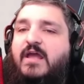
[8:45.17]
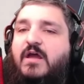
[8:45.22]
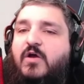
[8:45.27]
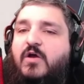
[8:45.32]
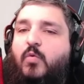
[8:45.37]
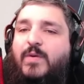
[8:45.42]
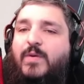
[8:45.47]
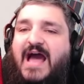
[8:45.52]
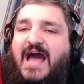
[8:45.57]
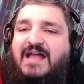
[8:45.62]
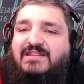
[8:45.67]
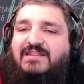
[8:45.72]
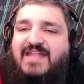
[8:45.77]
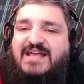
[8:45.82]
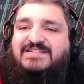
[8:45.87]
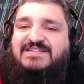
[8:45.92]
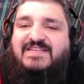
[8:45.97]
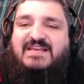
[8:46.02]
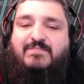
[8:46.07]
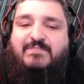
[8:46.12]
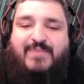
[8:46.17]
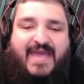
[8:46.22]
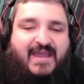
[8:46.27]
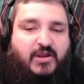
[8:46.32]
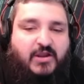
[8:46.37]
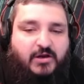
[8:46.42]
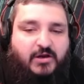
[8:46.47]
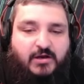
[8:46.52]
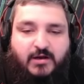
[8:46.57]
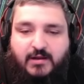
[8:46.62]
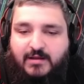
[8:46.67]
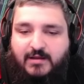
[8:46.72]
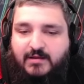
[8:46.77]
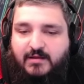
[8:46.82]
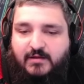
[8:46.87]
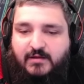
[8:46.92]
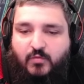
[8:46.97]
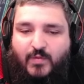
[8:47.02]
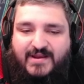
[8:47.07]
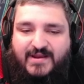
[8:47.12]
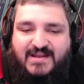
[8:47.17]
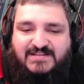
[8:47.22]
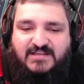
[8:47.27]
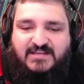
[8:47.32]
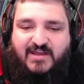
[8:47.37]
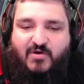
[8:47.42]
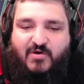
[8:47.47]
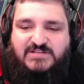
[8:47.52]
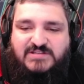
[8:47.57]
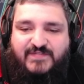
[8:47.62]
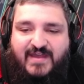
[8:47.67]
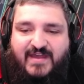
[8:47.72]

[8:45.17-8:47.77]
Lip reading: We got Leslie Baker. Witness a ghost event.